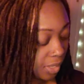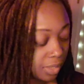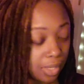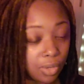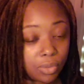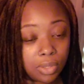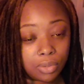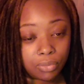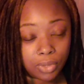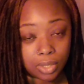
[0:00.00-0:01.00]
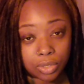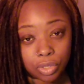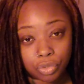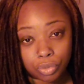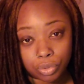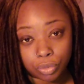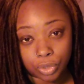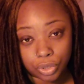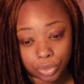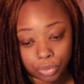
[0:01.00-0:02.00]
They know that their feelings are true
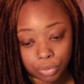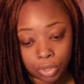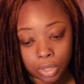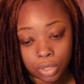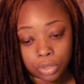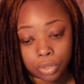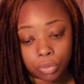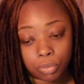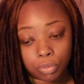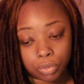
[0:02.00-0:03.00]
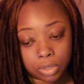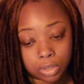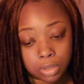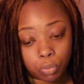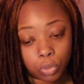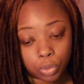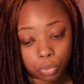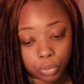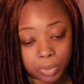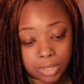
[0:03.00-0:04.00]
towards you. So this is someone
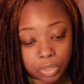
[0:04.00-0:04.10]
who speaks